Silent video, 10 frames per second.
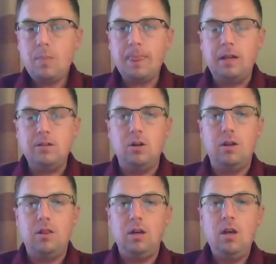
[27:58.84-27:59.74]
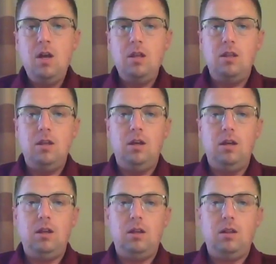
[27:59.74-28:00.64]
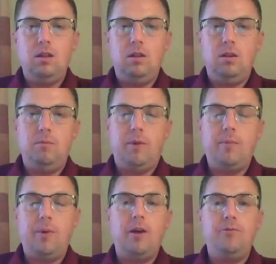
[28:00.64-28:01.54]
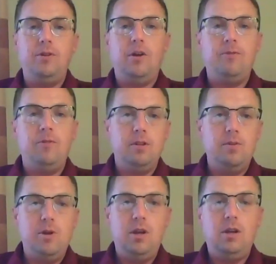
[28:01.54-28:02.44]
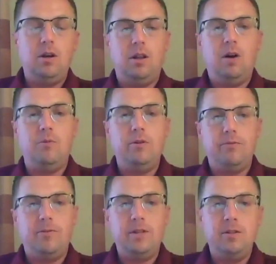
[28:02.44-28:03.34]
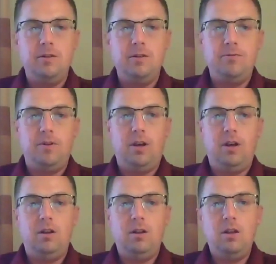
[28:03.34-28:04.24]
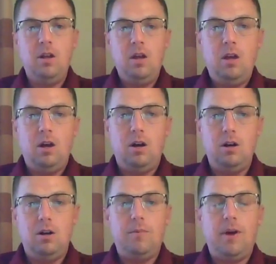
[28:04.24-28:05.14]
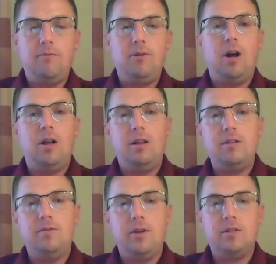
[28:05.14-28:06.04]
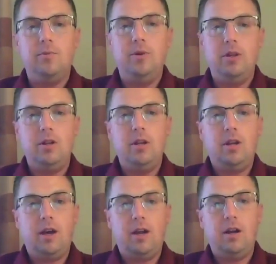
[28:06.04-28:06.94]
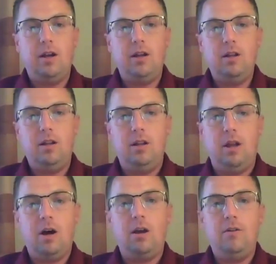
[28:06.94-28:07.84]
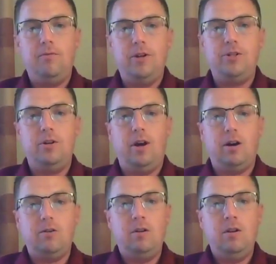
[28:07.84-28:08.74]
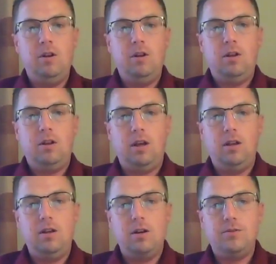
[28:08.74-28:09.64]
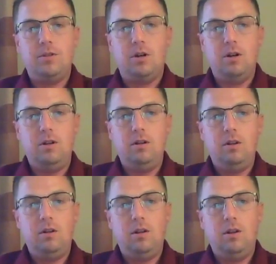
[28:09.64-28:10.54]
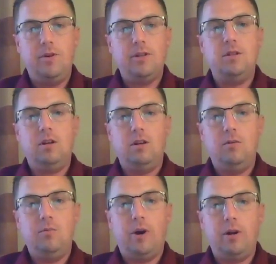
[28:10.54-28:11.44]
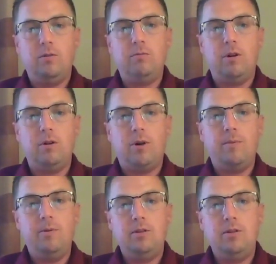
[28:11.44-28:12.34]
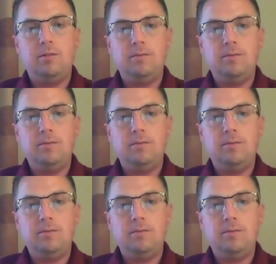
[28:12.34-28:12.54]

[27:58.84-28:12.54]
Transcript: And so I think my life would definitely be a lot more defensive and have a lot less flexibility had I not ventured out and started investing in buy and hold rental properties.